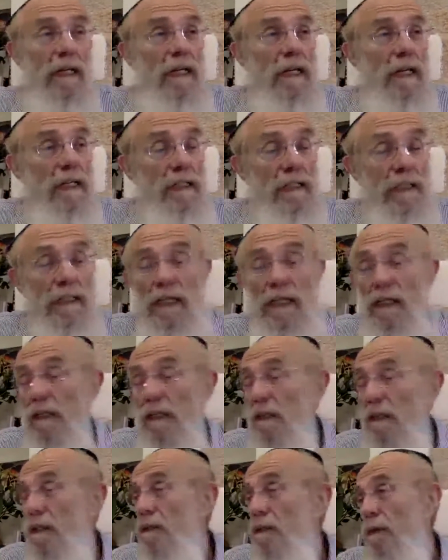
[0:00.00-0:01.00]
The king and
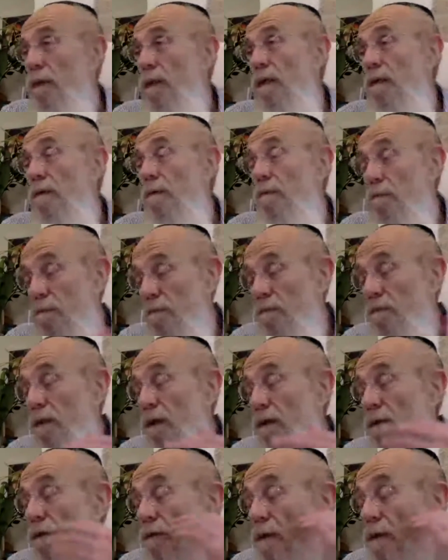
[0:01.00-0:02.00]
the queen are
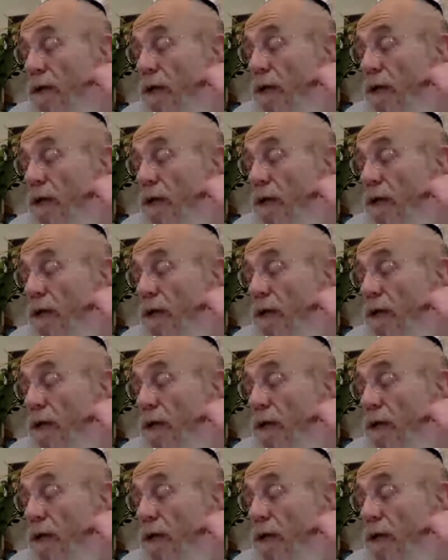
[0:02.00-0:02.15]
very, very